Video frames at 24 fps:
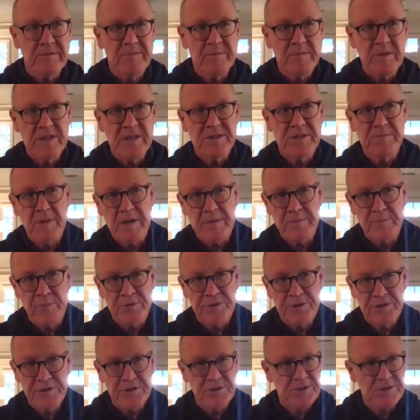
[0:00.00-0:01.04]
is my
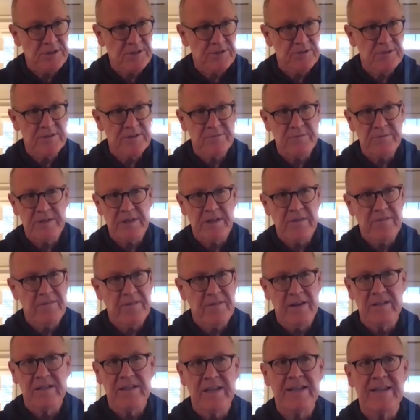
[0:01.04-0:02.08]
producer, and we
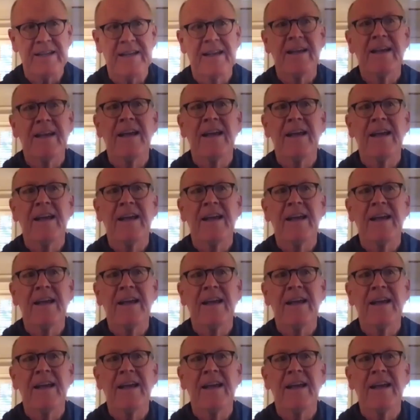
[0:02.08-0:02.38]
felt like,